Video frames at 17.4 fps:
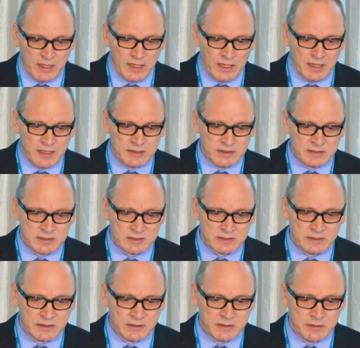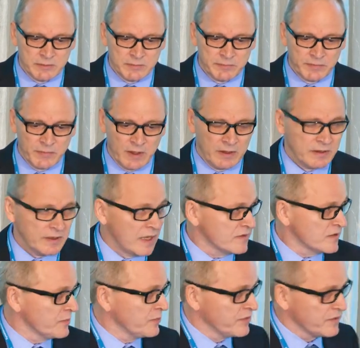And
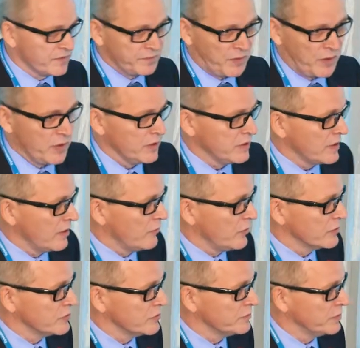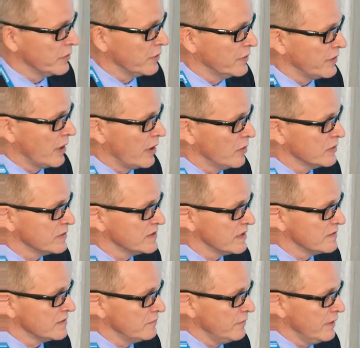another point I want to point out
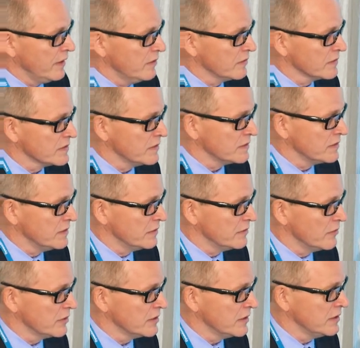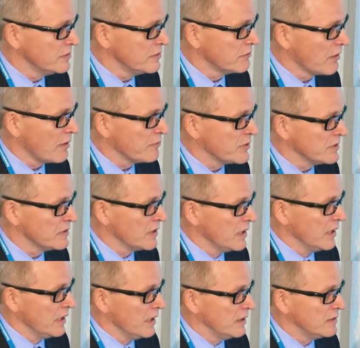that the vagus is here not interrupted.
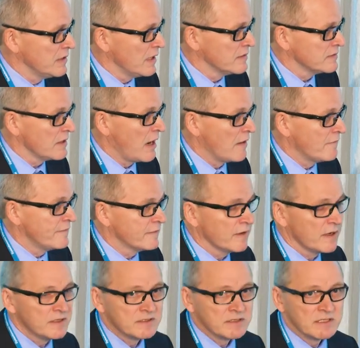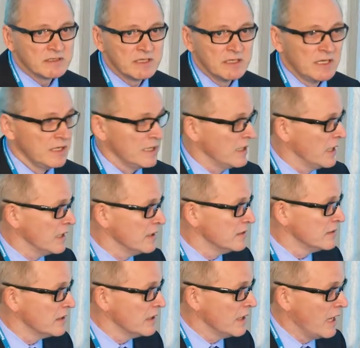It has afferences
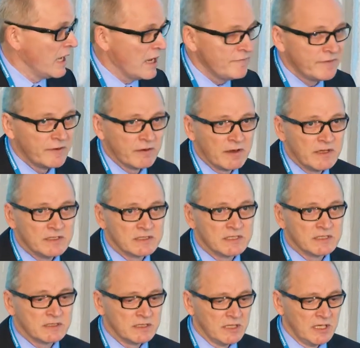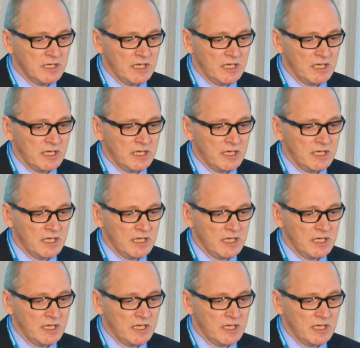and efferences.